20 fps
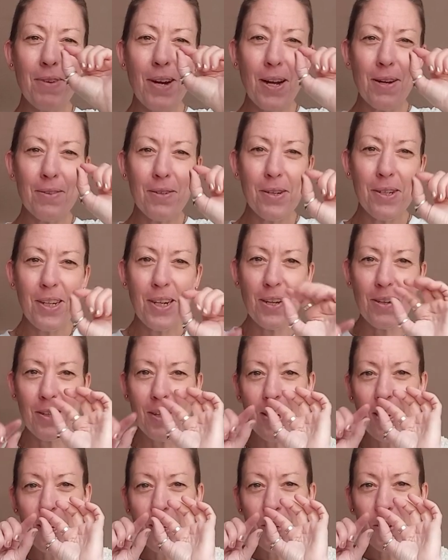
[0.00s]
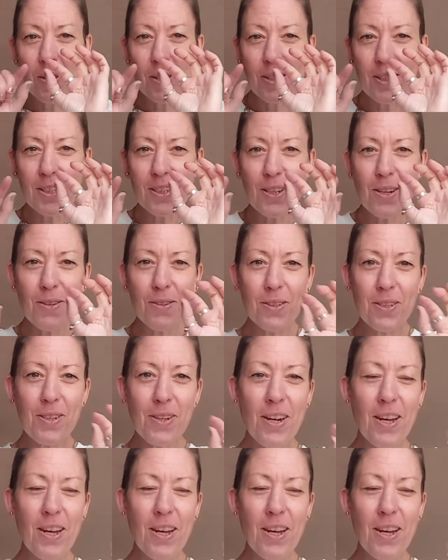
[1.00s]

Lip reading: round, you know, just looks